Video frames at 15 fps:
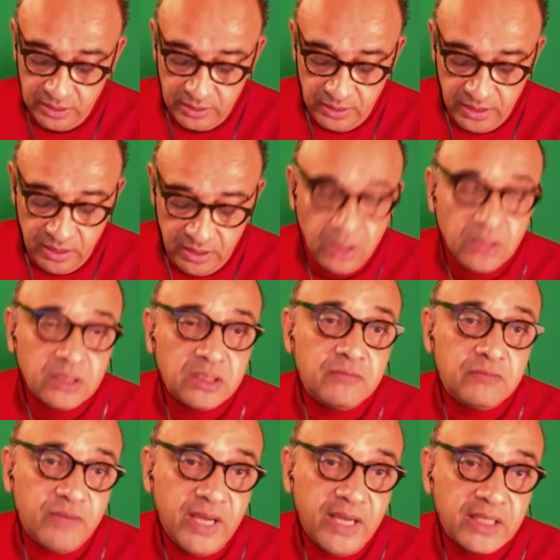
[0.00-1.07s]
need not, in
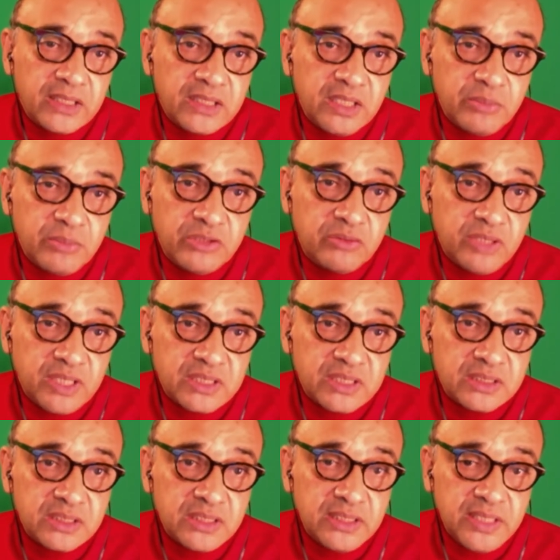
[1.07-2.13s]
fact, be
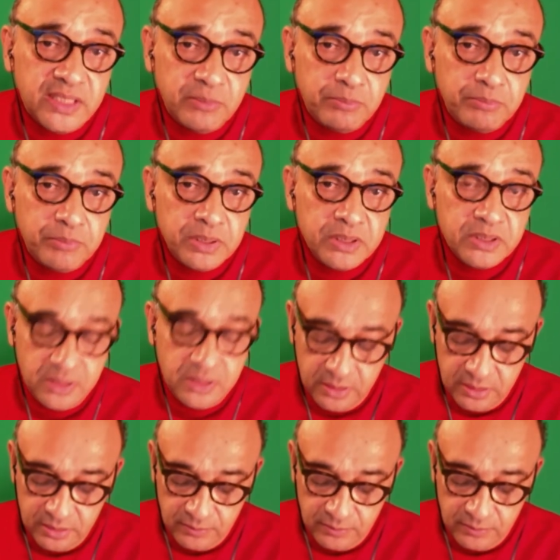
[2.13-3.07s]
trust in any person.